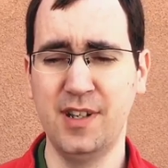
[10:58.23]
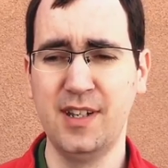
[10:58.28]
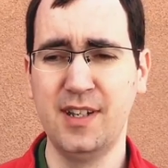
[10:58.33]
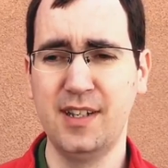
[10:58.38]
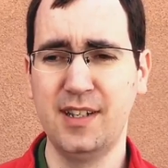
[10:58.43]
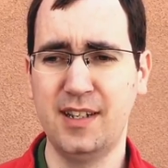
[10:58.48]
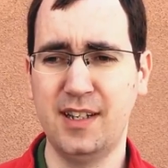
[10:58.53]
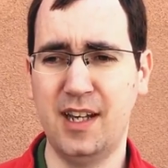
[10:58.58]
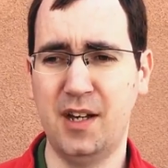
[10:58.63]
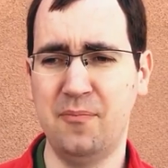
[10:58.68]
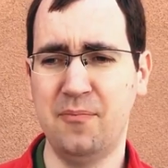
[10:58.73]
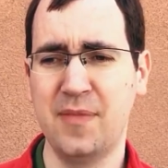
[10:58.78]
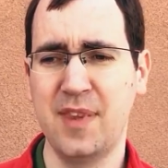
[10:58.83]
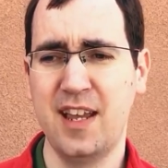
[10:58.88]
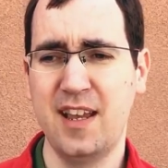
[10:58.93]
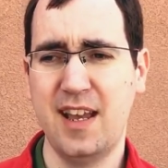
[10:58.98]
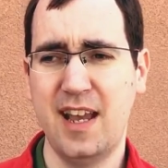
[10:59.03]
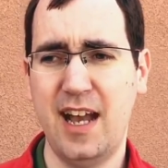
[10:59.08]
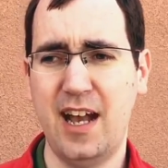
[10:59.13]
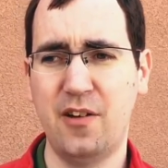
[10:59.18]
Right. Um,
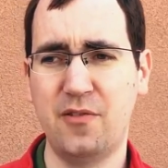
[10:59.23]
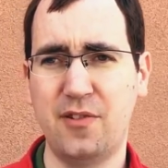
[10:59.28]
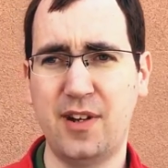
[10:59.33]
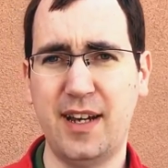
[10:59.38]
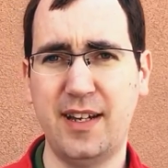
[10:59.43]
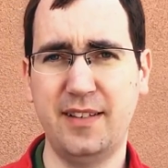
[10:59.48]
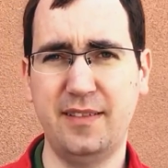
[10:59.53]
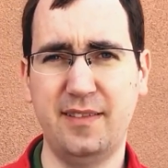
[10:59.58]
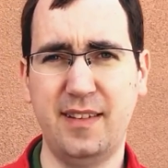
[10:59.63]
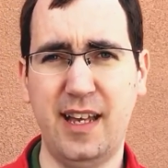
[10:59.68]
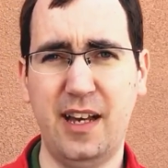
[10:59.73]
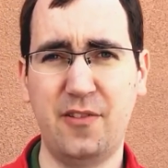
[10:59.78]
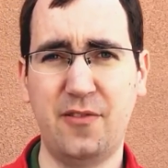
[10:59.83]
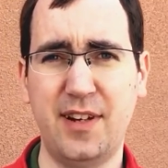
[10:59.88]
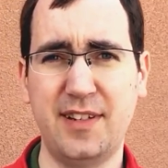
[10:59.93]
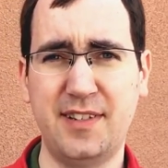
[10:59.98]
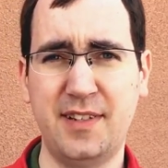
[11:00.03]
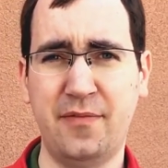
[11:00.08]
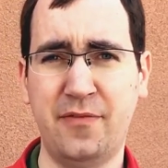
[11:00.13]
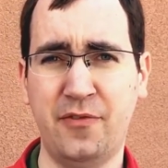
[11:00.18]
how do I, how do
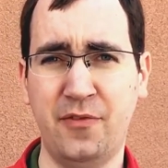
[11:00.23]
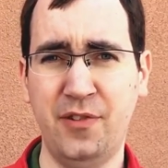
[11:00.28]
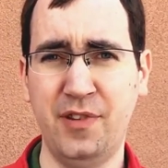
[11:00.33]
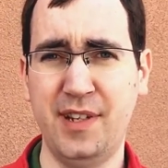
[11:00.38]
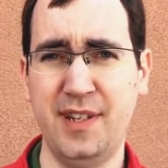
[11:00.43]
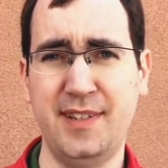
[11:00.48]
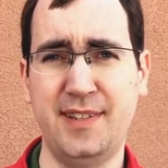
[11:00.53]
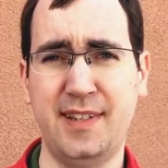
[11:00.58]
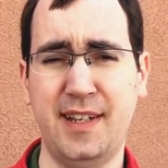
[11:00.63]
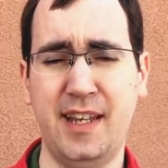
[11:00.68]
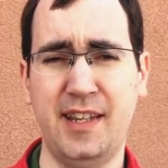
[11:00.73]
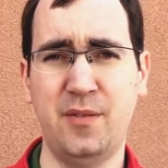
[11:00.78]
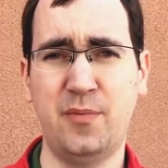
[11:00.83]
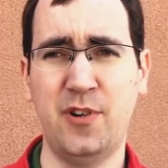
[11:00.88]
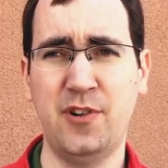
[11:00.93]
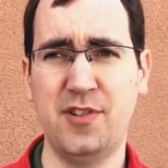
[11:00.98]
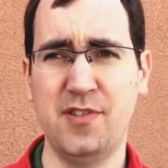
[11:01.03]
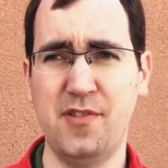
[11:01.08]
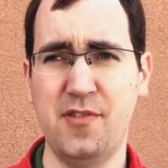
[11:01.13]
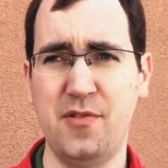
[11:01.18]
I sift through these? And the
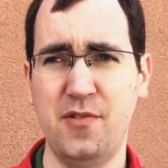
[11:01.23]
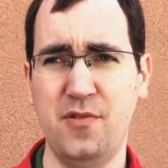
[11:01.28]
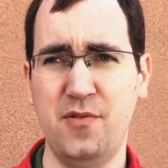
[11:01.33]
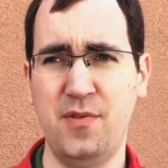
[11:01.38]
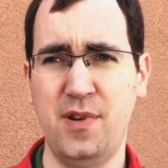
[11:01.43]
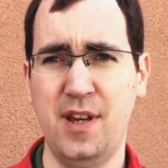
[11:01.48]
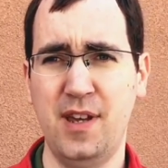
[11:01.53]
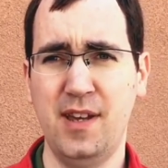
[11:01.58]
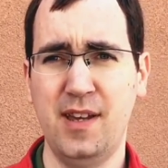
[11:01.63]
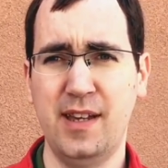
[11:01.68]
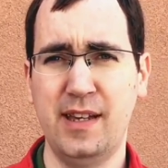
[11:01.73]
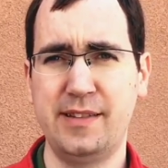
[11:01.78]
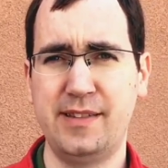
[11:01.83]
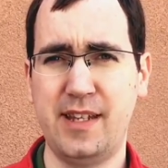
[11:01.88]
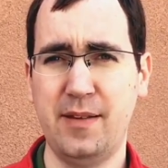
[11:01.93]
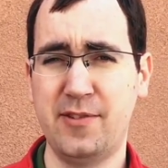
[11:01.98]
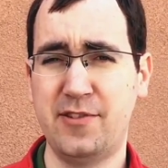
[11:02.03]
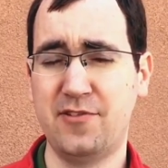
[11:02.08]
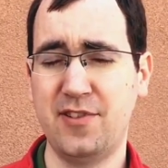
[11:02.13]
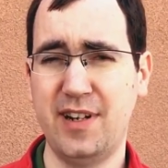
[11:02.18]
person who
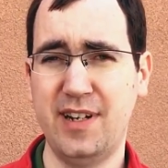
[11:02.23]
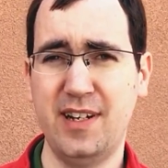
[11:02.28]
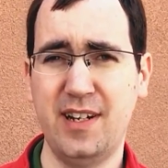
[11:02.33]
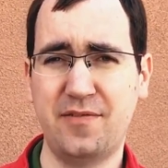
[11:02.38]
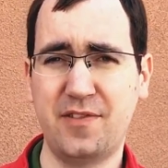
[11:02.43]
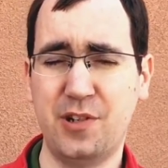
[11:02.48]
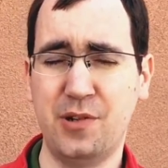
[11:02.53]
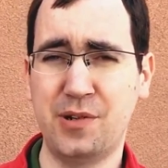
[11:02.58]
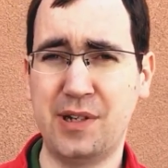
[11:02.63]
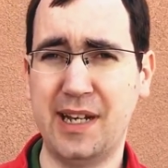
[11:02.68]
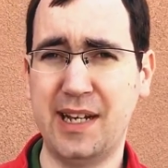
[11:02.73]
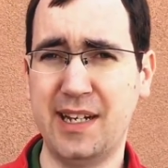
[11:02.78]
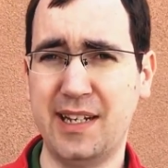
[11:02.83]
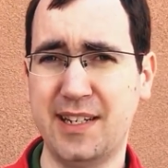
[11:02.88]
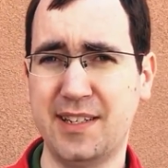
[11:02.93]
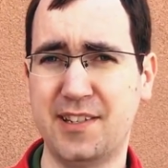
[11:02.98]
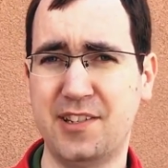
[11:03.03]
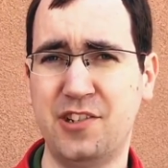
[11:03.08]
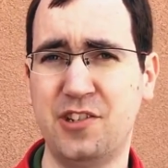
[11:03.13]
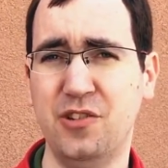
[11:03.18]
demonstrated enough
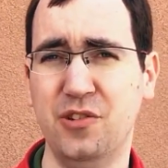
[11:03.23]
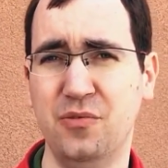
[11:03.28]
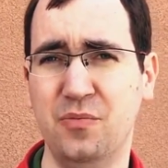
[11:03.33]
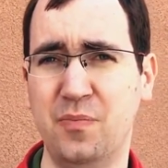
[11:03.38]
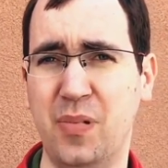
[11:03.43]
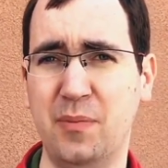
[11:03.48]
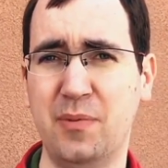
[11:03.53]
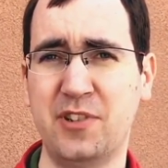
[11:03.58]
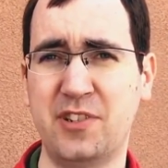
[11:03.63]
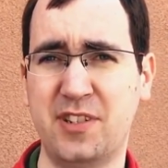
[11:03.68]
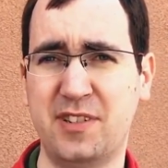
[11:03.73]
go-gettingness to publish